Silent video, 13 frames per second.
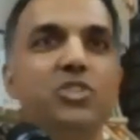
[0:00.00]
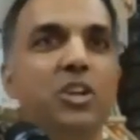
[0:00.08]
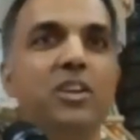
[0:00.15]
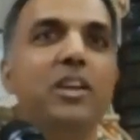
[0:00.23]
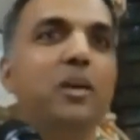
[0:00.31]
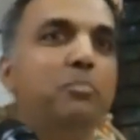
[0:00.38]

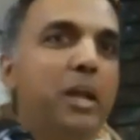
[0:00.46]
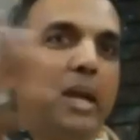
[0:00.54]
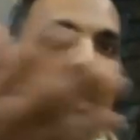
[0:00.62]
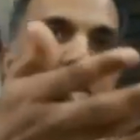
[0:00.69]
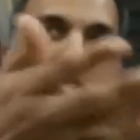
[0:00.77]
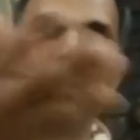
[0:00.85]
Children are
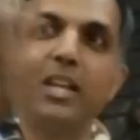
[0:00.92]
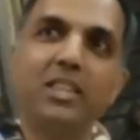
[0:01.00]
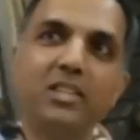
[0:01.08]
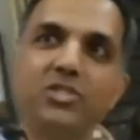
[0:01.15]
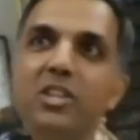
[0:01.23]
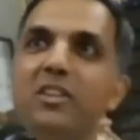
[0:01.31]
playing just
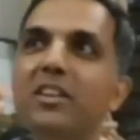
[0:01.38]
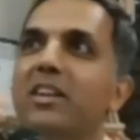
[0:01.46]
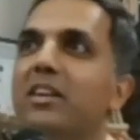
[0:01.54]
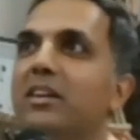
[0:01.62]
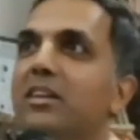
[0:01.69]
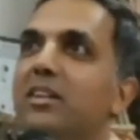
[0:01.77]
like the
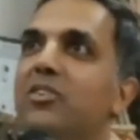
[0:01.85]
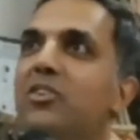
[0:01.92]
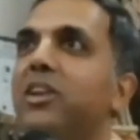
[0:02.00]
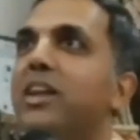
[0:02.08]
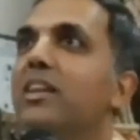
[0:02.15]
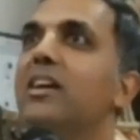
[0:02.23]
children here, you
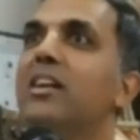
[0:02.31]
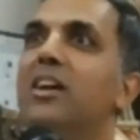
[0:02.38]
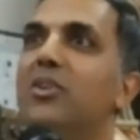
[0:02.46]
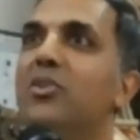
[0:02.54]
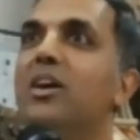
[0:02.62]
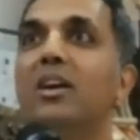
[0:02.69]
know, running
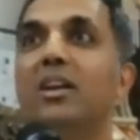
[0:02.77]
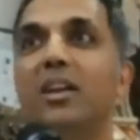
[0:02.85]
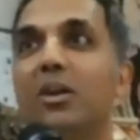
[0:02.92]
around.